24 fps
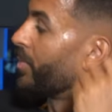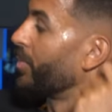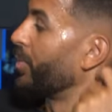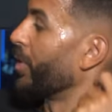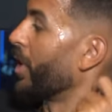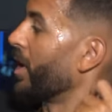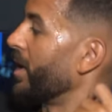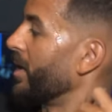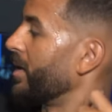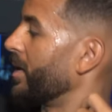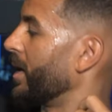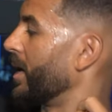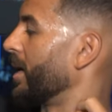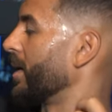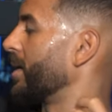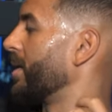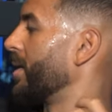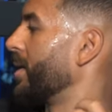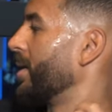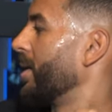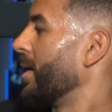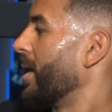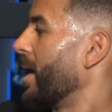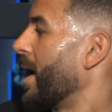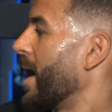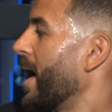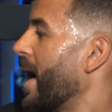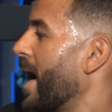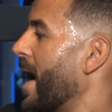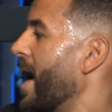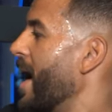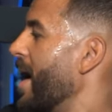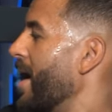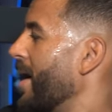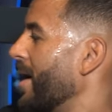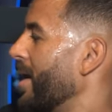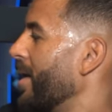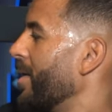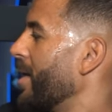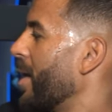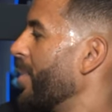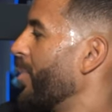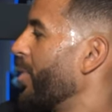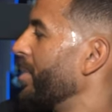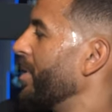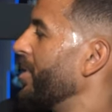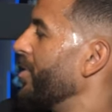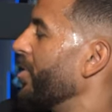Bro, like
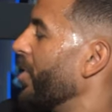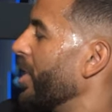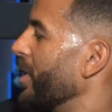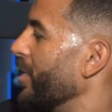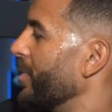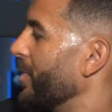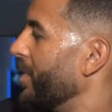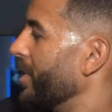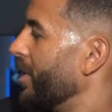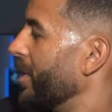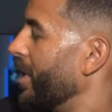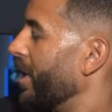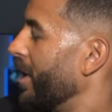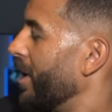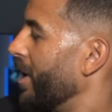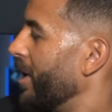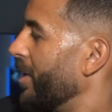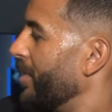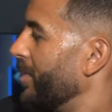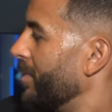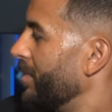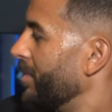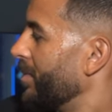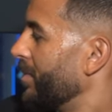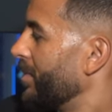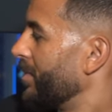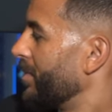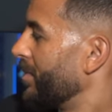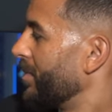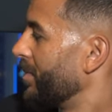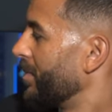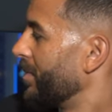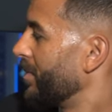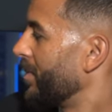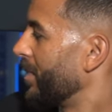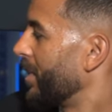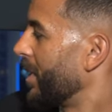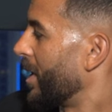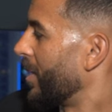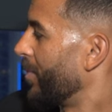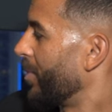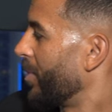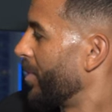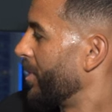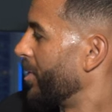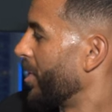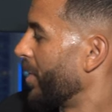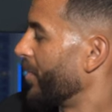I'm probably not even
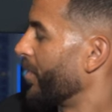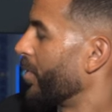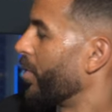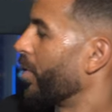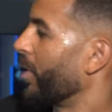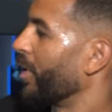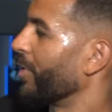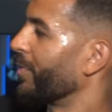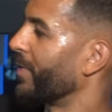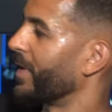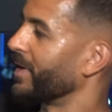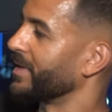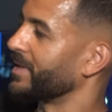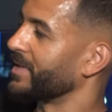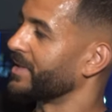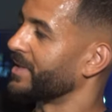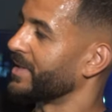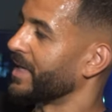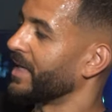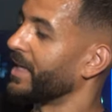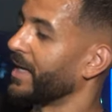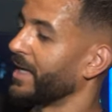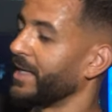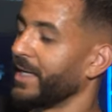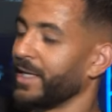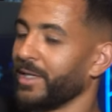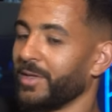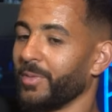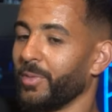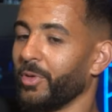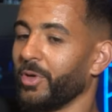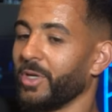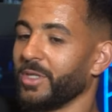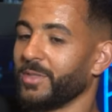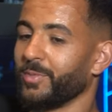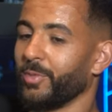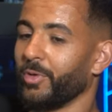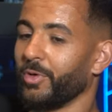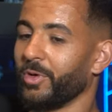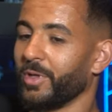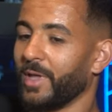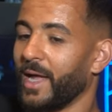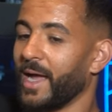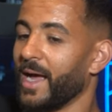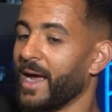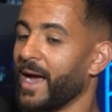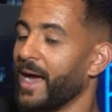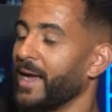qualified to say that yet, to be honest, bro,
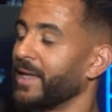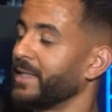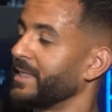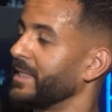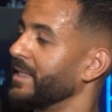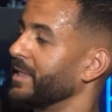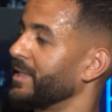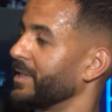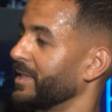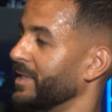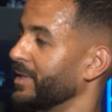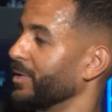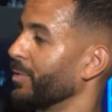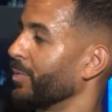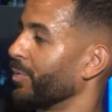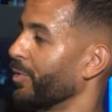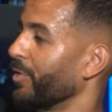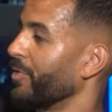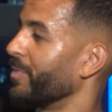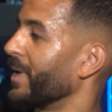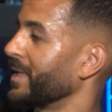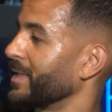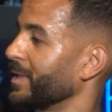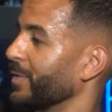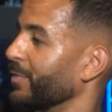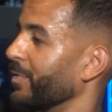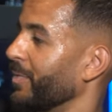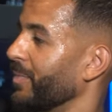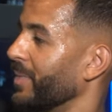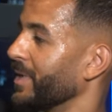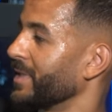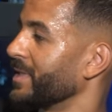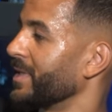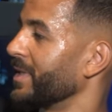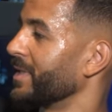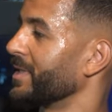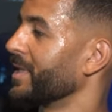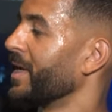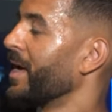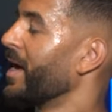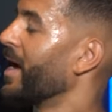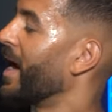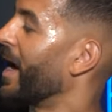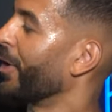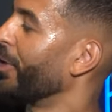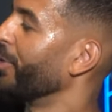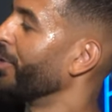because I need to still prove myself in business. Yeah. I